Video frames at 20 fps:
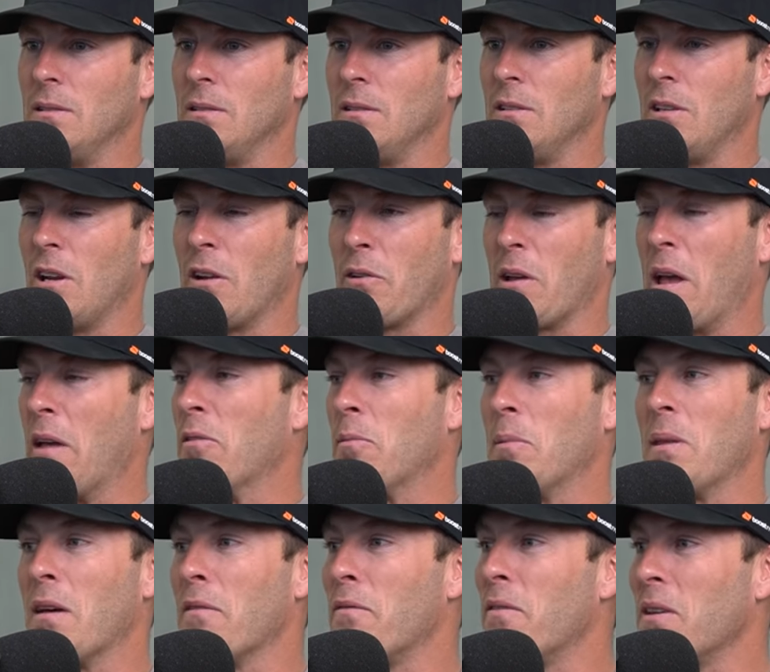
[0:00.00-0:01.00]
you don't really have to be
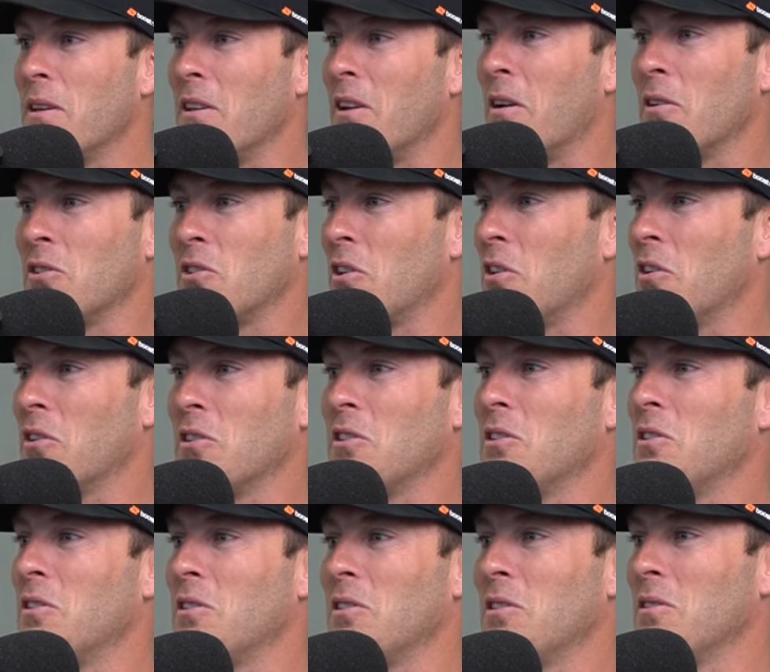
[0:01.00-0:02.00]
that fit, you only
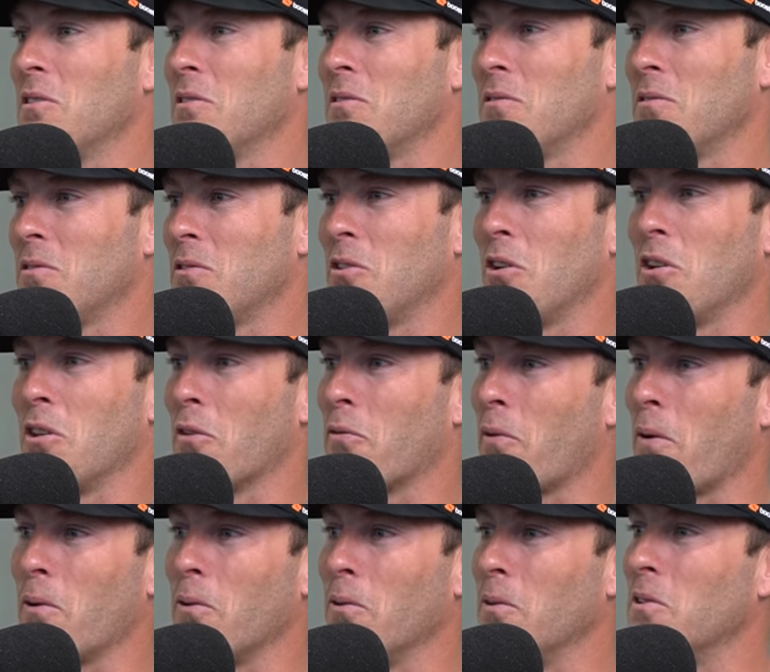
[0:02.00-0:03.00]
just turn the
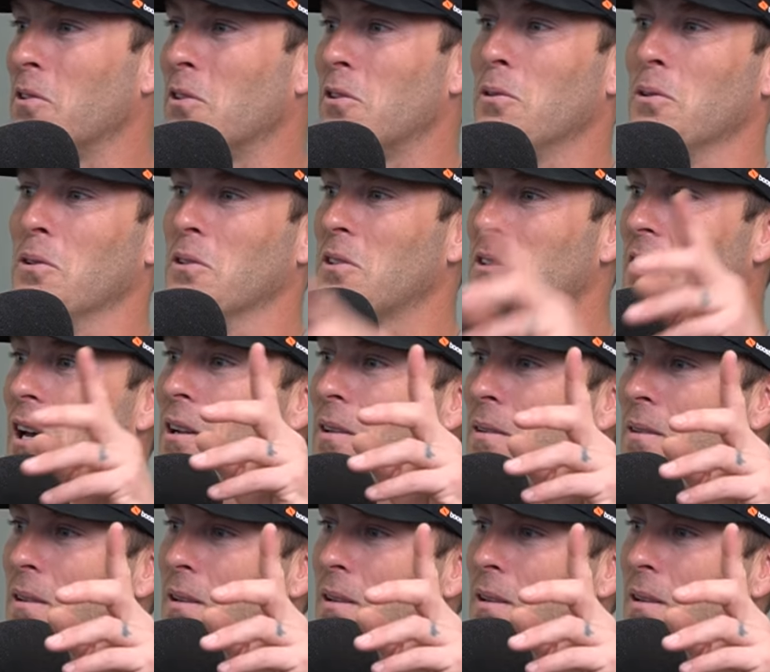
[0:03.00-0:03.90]
throttle and do a stunt.